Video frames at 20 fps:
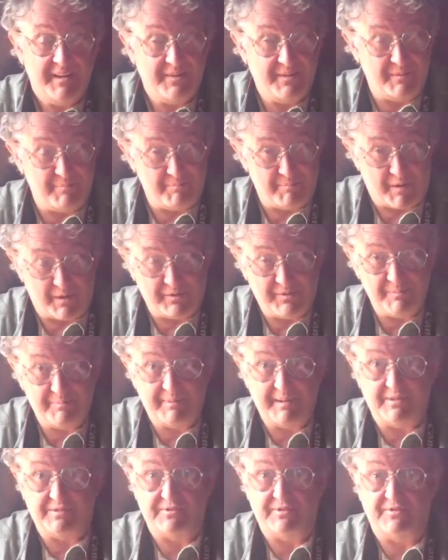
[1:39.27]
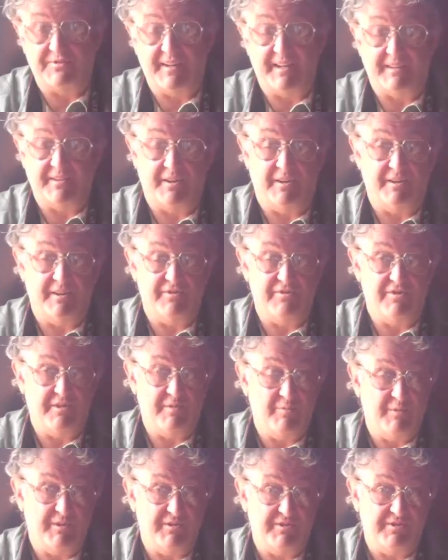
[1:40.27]
the modern piece of technology,
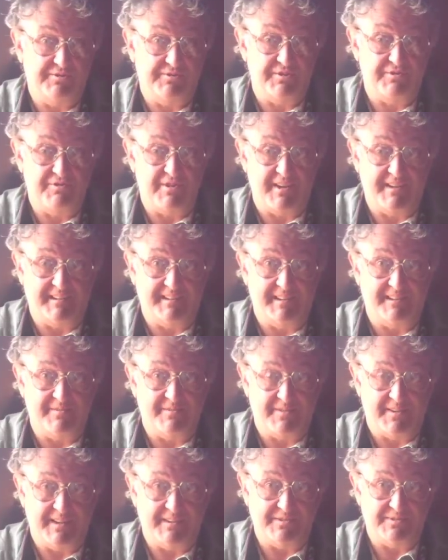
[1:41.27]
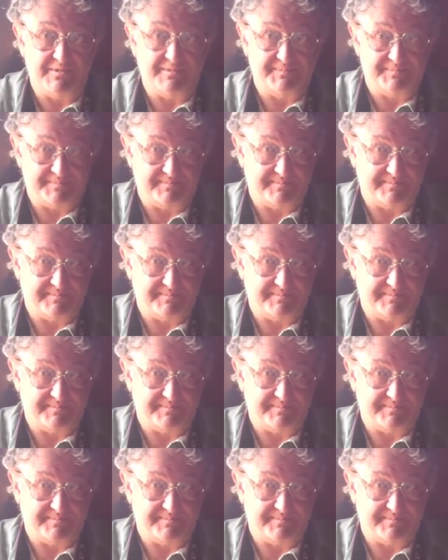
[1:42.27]
which is a chain link fence.